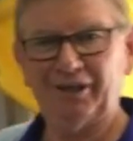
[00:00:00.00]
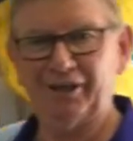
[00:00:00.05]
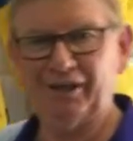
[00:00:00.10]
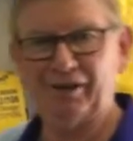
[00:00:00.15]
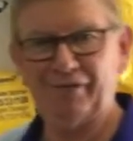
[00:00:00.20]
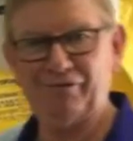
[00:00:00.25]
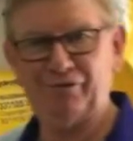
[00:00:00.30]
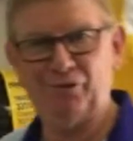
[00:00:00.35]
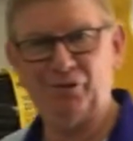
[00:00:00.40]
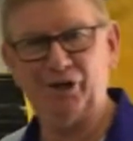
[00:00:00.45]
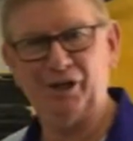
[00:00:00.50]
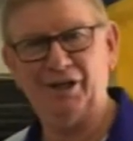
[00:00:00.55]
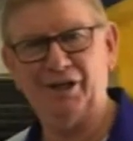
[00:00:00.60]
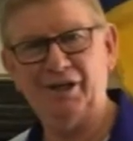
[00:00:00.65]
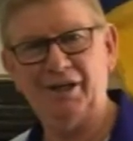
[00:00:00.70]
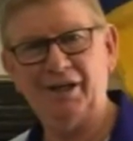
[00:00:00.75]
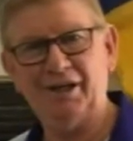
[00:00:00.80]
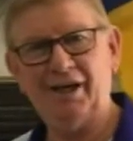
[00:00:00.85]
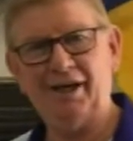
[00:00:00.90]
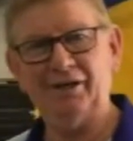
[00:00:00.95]
foyer
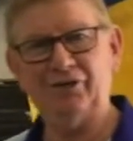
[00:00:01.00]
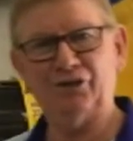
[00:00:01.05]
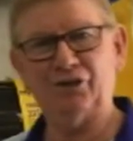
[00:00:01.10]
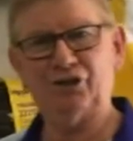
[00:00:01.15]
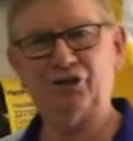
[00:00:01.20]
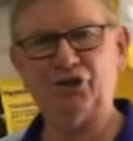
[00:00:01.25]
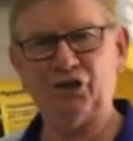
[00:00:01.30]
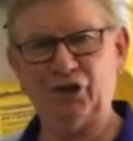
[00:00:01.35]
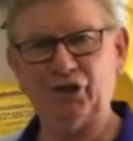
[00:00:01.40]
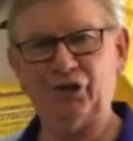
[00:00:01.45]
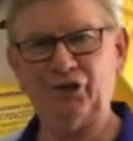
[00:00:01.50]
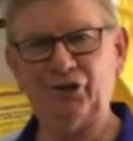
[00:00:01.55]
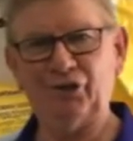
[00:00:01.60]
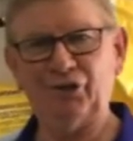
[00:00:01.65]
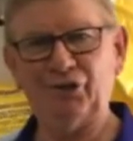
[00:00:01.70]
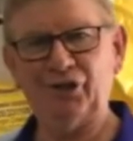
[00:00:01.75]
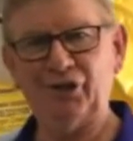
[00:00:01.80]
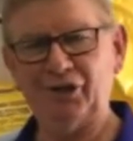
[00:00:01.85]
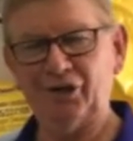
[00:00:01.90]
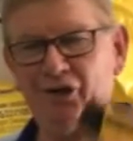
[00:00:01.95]
and just show
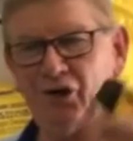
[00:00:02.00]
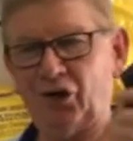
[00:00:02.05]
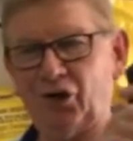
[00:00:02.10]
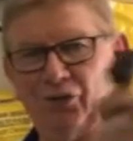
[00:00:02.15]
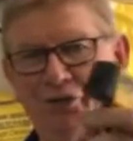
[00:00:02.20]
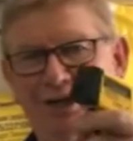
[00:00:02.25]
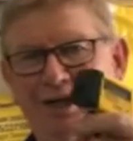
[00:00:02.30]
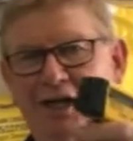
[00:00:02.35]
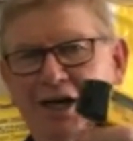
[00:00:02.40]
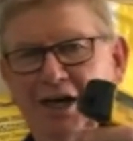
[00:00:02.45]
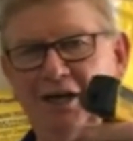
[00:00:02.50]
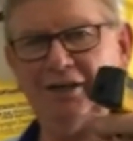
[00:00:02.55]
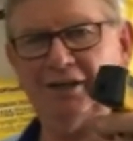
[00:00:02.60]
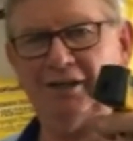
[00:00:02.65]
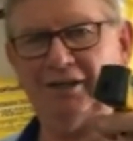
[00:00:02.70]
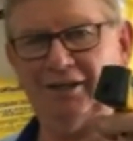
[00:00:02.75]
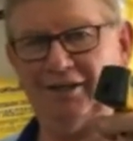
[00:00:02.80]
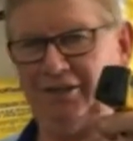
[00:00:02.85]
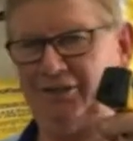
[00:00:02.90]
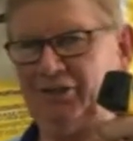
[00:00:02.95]
you on the gun
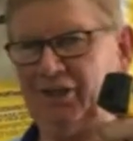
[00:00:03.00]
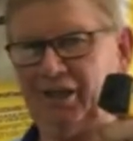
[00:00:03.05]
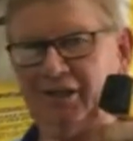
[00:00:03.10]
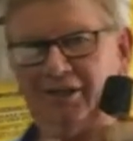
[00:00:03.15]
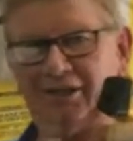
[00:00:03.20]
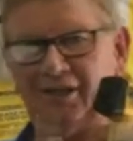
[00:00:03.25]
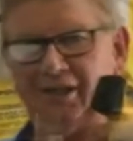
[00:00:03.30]
exactly